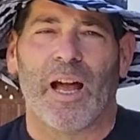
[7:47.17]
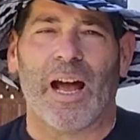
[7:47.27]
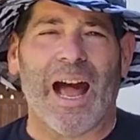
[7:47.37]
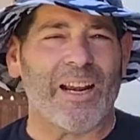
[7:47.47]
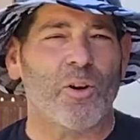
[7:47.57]

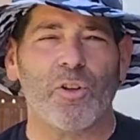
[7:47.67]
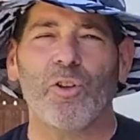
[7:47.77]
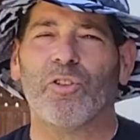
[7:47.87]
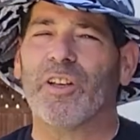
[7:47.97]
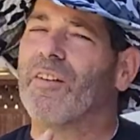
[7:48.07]
I don't
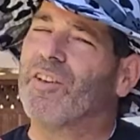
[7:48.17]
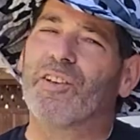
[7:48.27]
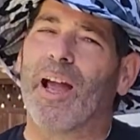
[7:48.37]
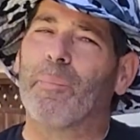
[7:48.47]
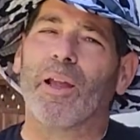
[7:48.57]
use it every
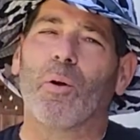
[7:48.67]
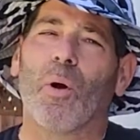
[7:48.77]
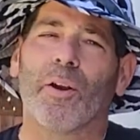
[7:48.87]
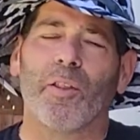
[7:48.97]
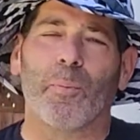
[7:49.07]
time I go
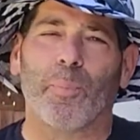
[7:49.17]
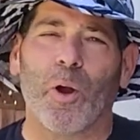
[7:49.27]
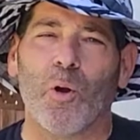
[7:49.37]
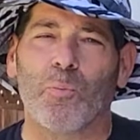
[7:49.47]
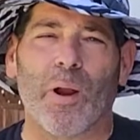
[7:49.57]
out on the
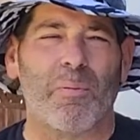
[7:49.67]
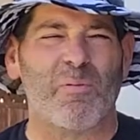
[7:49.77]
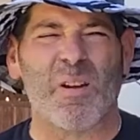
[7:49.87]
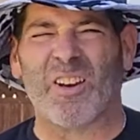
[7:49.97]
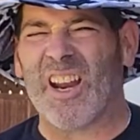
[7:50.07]
boat,
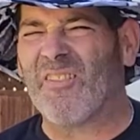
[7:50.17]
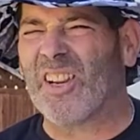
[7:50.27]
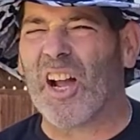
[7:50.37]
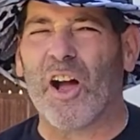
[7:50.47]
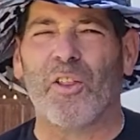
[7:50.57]
probably about every
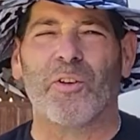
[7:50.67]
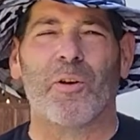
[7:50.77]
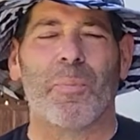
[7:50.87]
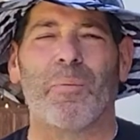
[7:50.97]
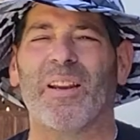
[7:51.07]
other, or
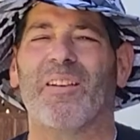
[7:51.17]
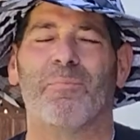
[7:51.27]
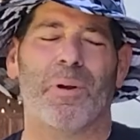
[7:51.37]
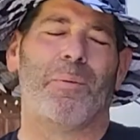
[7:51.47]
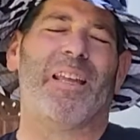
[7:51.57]

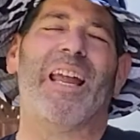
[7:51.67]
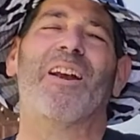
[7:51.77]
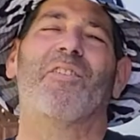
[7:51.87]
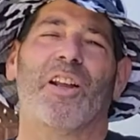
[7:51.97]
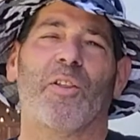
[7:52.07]
maybe
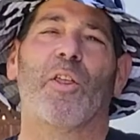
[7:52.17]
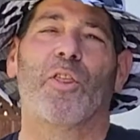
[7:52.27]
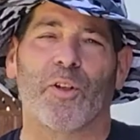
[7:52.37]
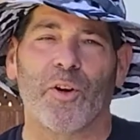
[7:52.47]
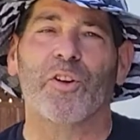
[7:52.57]
every other
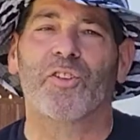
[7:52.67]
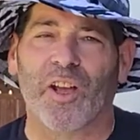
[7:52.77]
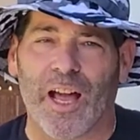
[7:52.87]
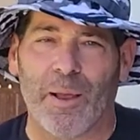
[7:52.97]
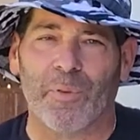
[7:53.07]
third
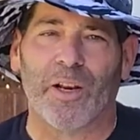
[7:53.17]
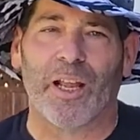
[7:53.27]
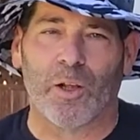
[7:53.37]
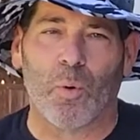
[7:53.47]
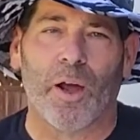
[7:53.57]
time that I
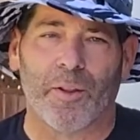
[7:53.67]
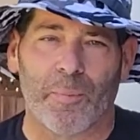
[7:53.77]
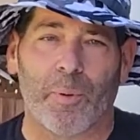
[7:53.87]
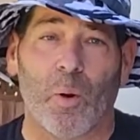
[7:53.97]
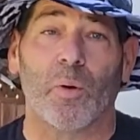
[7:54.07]
go out on the
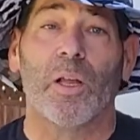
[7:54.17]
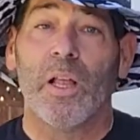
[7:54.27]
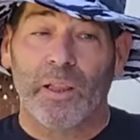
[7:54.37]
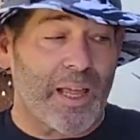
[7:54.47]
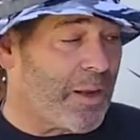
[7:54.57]
boat.
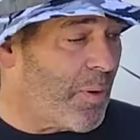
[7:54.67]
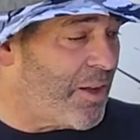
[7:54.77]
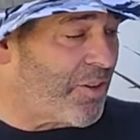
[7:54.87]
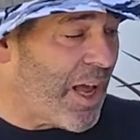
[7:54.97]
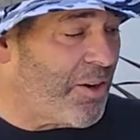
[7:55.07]

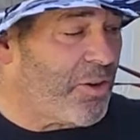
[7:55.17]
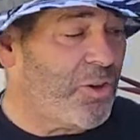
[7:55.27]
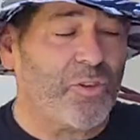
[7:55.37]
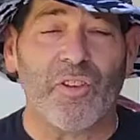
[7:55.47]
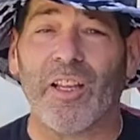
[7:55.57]
Likewise, I don't
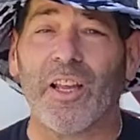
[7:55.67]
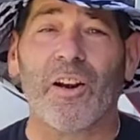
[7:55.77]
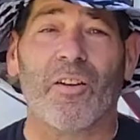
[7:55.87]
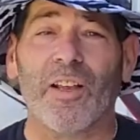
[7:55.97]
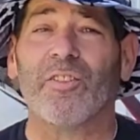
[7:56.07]
use the
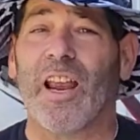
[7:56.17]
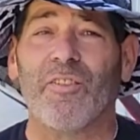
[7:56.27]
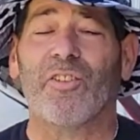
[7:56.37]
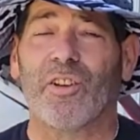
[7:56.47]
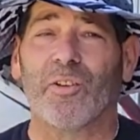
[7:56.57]
NRS
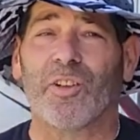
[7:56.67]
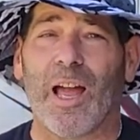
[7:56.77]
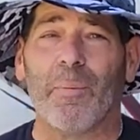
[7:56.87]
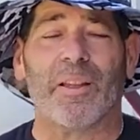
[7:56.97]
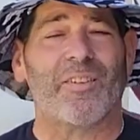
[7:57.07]
every single
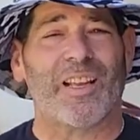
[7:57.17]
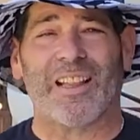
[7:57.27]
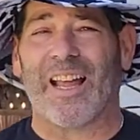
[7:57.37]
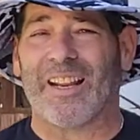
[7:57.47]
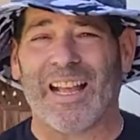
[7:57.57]
time unless I
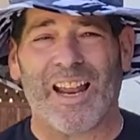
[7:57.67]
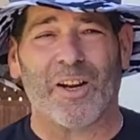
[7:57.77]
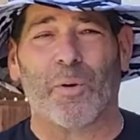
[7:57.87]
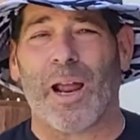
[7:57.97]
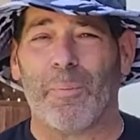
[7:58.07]
got a
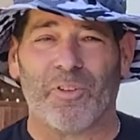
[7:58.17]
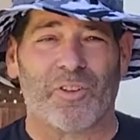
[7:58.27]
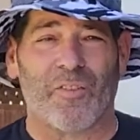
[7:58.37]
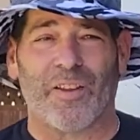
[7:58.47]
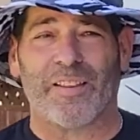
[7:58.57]
grime and
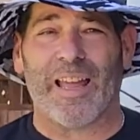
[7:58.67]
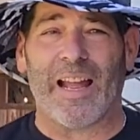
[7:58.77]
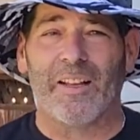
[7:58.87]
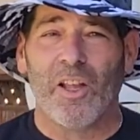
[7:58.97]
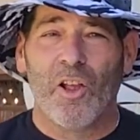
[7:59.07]
stuff like that.
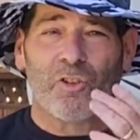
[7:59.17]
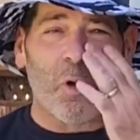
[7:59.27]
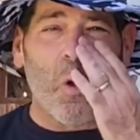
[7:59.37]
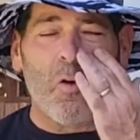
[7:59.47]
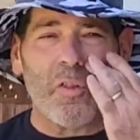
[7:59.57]

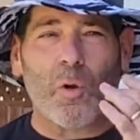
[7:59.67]
So over the